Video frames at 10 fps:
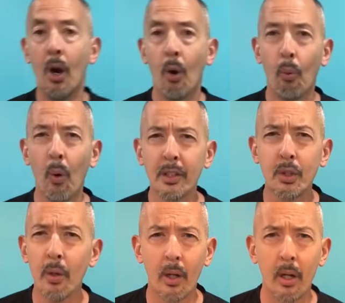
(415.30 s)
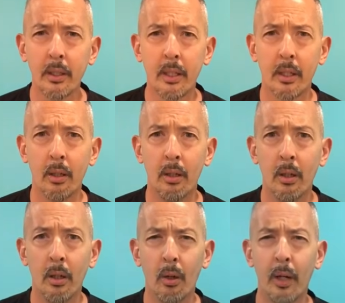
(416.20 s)
What's going on there,
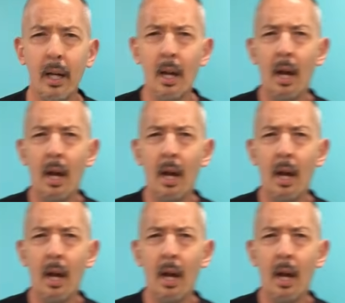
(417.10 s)
okay?